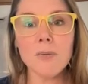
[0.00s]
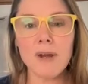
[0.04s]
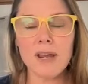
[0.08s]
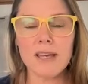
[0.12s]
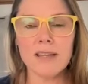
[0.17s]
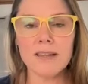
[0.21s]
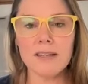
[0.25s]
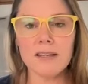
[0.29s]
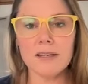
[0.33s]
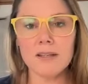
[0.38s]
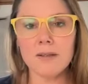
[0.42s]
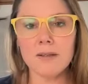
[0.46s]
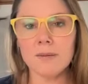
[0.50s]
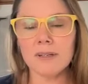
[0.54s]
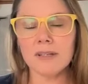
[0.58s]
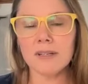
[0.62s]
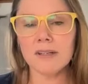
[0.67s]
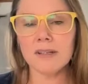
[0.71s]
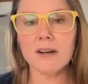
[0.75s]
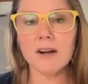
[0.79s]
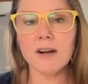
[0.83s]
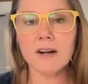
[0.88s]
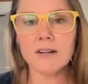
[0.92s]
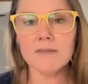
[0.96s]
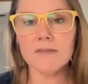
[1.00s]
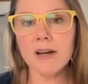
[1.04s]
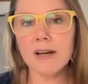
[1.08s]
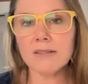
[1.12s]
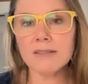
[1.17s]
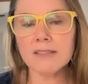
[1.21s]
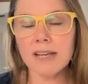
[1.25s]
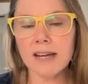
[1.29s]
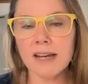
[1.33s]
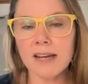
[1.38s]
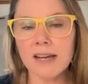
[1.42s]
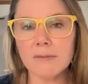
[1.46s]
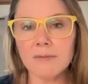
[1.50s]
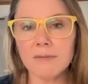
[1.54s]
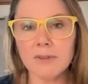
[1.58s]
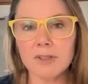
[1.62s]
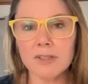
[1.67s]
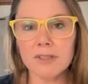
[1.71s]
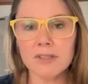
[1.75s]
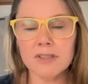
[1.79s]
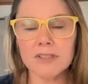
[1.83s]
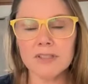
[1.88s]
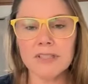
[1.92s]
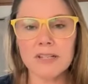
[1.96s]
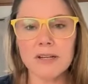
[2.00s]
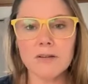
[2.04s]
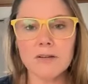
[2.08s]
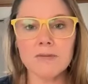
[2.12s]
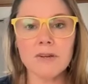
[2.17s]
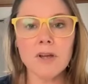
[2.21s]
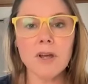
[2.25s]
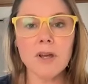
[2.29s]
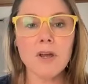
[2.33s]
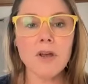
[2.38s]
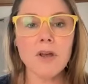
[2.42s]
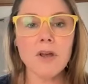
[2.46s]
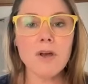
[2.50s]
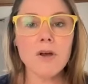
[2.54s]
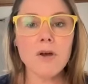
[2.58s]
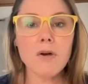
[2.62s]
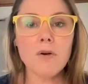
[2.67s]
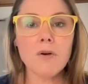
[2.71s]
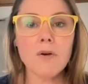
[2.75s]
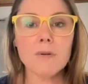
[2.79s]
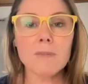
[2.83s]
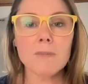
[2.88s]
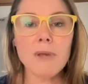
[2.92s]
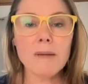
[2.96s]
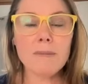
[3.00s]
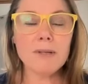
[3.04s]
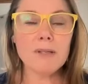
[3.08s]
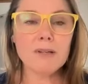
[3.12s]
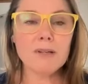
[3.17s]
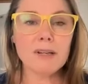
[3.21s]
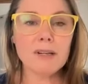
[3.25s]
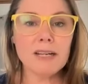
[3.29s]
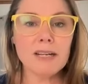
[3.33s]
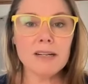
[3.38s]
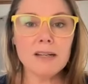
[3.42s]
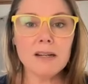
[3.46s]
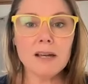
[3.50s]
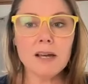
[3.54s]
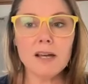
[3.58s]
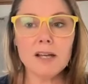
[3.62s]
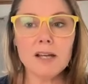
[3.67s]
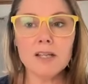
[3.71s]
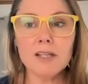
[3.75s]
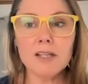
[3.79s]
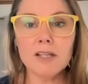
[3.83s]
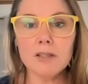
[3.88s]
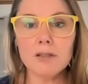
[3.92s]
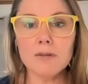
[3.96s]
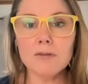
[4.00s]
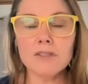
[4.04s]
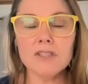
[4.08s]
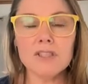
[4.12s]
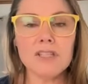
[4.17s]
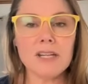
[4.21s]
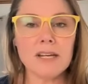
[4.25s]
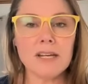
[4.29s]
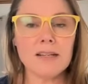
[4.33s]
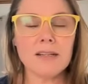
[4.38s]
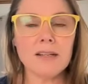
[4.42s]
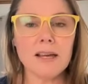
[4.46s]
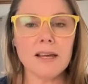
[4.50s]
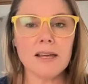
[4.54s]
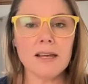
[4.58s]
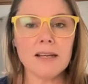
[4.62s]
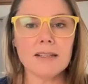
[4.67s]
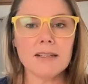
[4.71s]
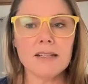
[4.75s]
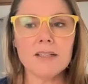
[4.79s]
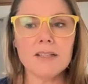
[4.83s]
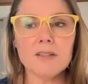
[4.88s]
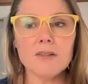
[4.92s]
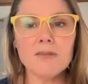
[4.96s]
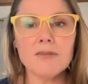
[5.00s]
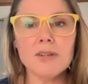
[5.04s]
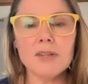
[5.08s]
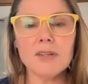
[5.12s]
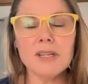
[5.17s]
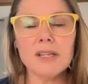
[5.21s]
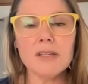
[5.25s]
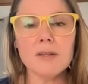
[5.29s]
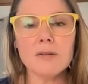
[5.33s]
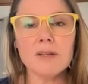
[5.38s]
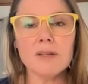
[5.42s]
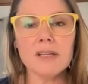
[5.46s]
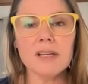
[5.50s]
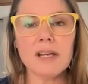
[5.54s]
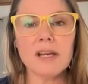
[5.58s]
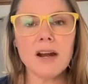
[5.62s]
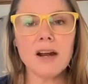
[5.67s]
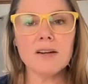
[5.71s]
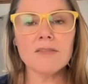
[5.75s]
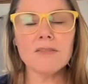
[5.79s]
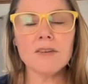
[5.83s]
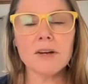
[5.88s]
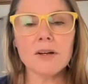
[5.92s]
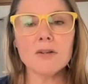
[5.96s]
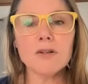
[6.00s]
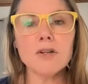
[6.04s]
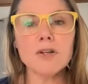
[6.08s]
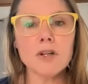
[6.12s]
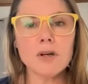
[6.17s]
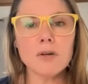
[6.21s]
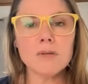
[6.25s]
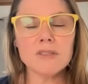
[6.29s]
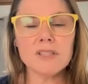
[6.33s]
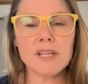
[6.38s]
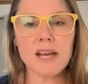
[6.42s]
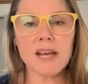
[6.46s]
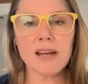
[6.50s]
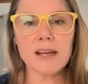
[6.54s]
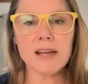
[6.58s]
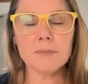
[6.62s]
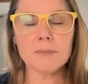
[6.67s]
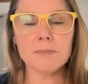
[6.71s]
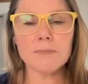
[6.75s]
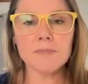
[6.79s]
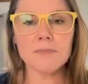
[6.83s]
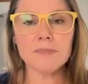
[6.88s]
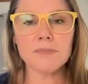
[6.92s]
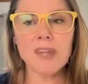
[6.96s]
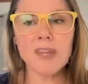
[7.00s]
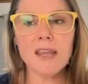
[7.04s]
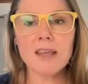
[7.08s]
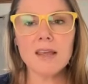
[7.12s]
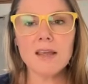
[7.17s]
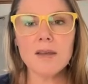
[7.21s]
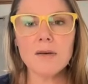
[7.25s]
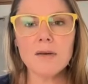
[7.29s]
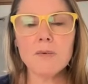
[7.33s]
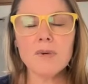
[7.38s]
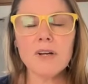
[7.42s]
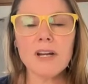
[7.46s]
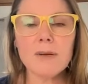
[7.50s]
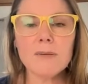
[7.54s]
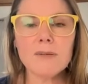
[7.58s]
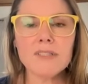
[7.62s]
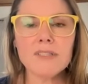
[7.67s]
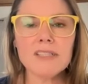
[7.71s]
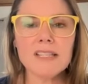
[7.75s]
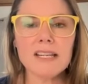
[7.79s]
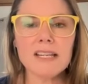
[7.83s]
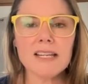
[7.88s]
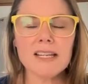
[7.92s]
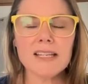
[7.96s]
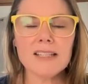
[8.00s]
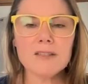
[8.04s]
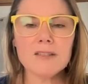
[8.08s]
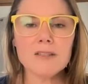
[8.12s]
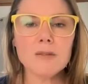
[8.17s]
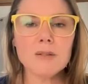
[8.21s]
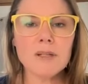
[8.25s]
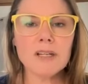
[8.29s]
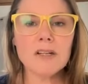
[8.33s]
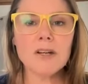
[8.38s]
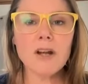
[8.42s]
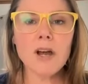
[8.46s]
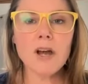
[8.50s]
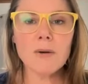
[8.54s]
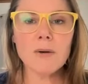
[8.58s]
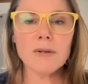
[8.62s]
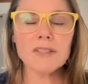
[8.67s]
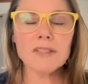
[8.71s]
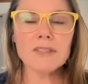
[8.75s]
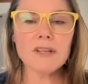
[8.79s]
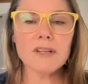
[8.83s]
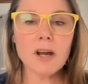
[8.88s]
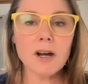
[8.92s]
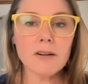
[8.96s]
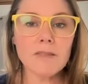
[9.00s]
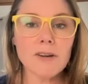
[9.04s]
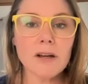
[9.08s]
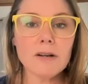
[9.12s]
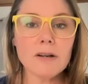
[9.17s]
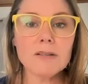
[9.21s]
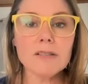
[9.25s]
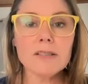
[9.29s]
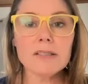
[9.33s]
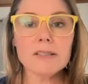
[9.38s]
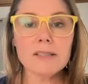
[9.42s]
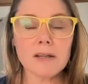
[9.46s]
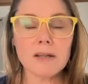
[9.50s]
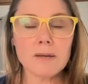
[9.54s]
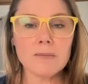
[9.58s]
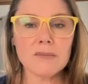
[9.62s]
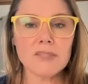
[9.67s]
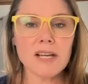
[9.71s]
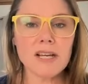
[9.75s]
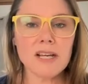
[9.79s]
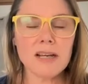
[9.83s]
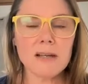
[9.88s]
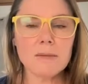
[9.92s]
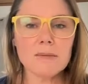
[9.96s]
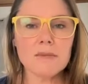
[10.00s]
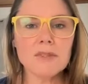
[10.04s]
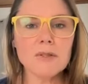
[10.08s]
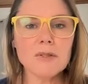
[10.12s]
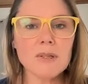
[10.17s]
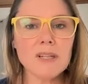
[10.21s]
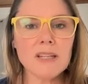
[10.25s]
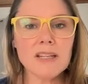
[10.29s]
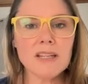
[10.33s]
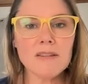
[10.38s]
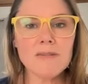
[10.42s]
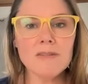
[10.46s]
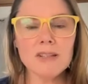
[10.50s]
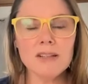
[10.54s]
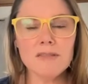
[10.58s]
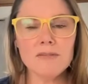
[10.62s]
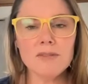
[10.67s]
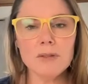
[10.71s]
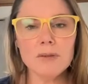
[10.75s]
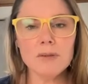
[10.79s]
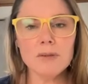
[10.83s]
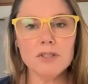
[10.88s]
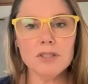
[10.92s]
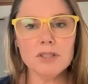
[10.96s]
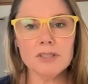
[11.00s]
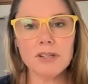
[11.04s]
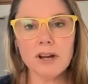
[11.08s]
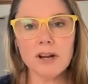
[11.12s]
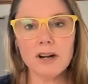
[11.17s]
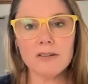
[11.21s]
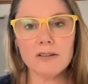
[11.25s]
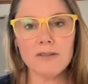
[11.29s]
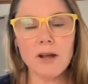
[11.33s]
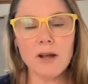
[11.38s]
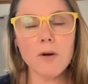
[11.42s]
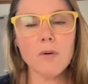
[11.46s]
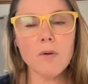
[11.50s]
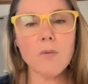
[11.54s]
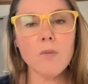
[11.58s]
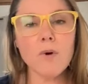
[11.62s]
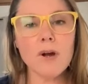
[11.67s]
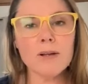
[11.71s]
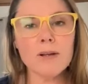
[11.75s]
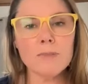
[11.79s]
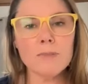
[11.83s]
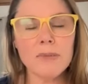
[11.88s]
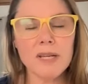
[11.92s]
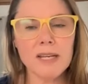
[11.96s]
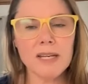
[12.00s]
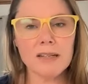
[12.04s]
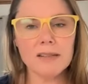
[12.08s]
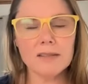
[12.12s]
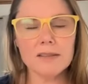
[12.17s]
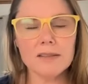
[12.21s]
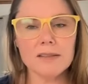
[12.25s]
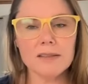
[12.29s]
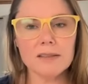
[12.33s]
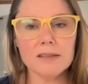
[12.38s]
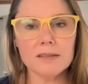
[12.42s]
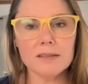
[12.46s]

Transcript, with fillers: way that you can carve out time for yourself. Or maybe you're in a huge deadline and you feel like you can carve out no time. What I would say is you can always carve out some time. So even if you just carve out one minute